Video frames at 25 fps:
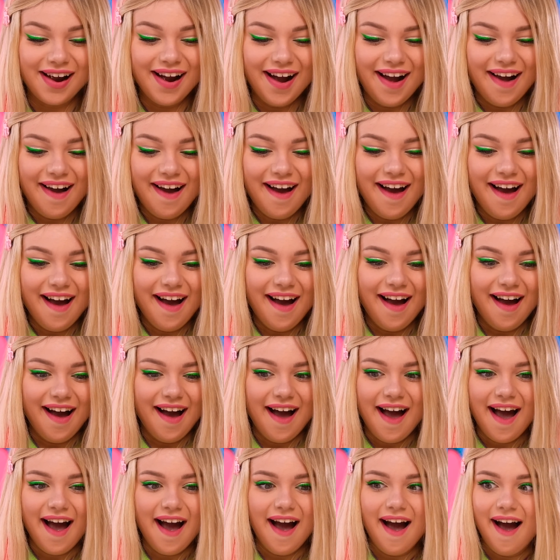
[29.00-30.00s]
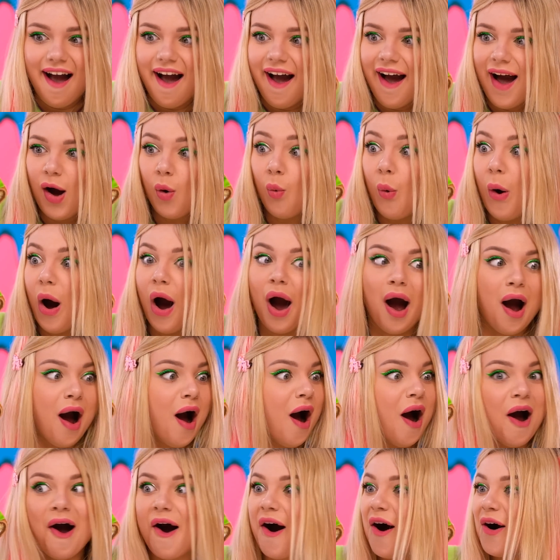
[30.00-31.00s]
dessert! Yes! Now
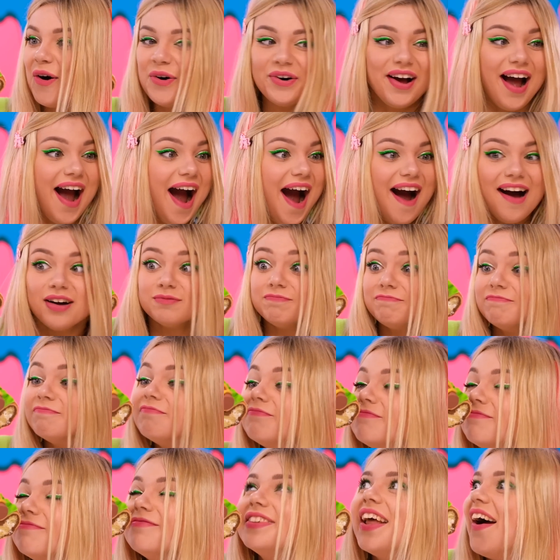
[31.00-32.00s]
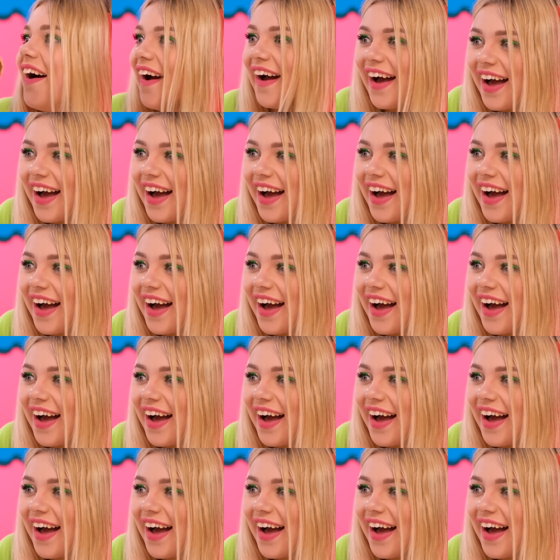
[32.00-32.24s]
this will taste good in chocolate.